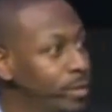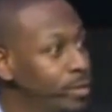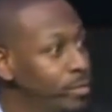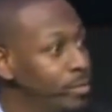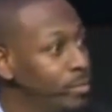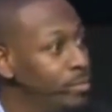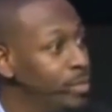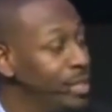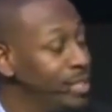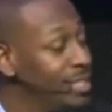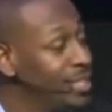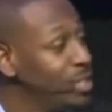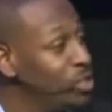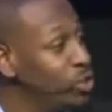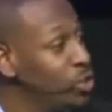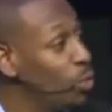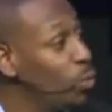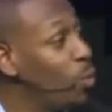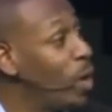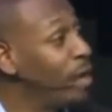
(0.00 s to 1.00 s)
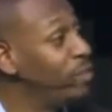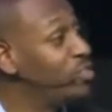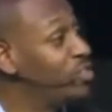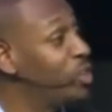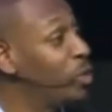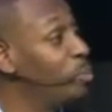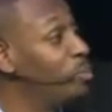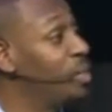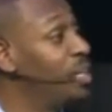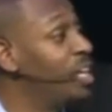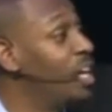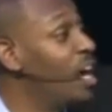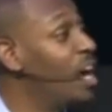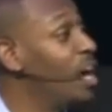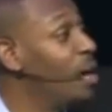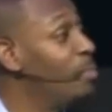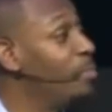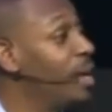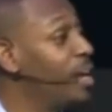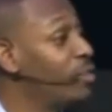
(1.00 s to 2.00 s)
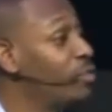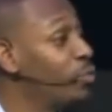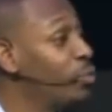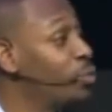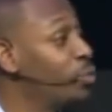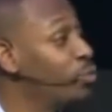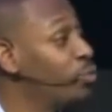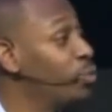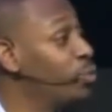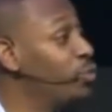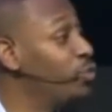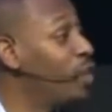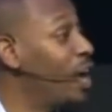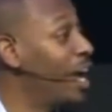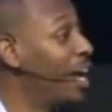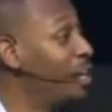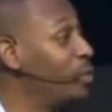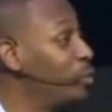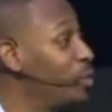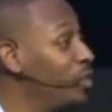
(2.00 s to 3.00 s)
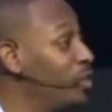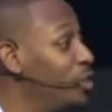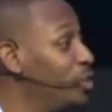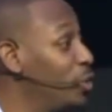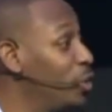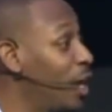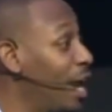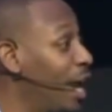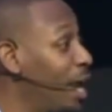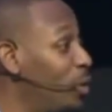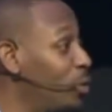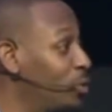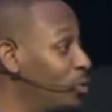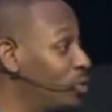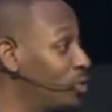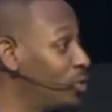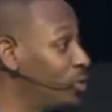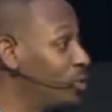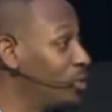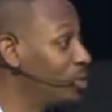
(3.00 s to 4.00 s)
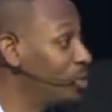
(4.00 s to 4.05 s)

But it says your wife shall become a fruitful vine within your house.